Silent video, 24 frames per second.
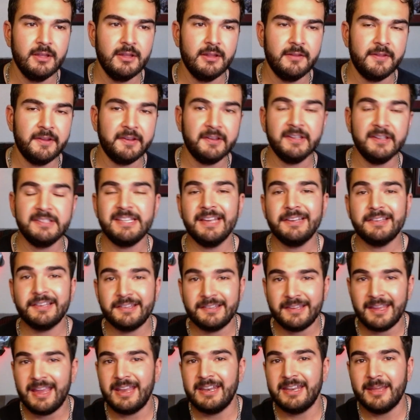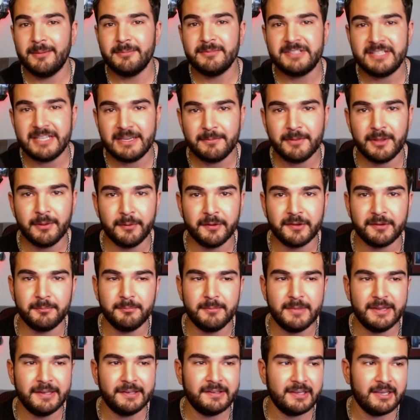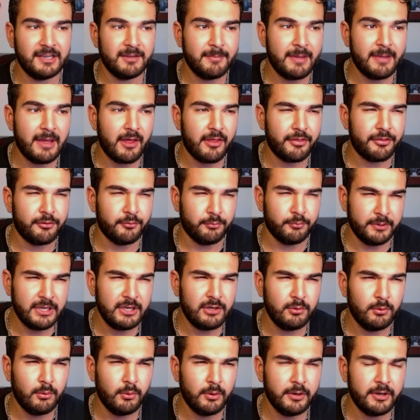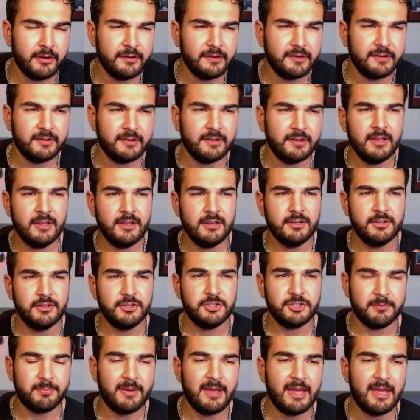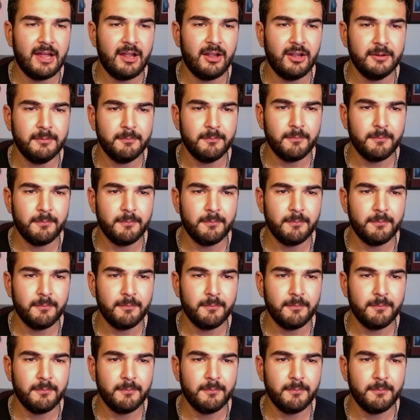This is a Texas A&M team that was missing about three corners. Chappelle,